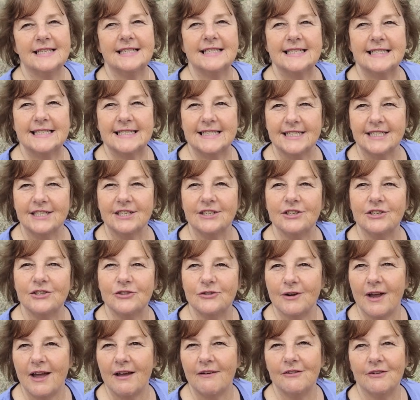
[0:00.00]
still
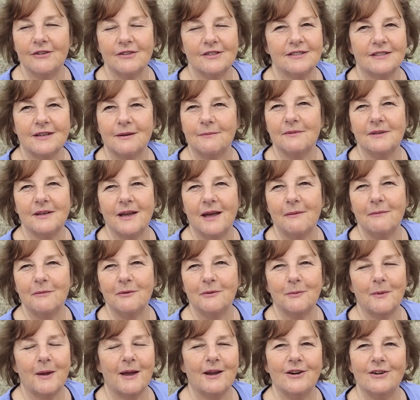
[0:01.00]
travels
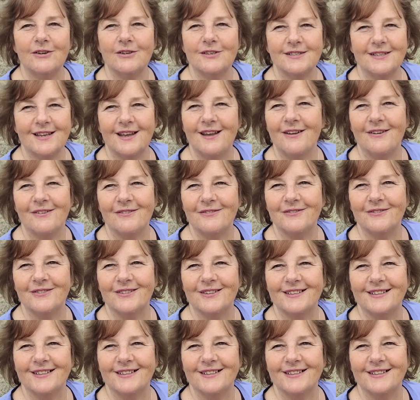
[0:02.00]
sometimes by herself,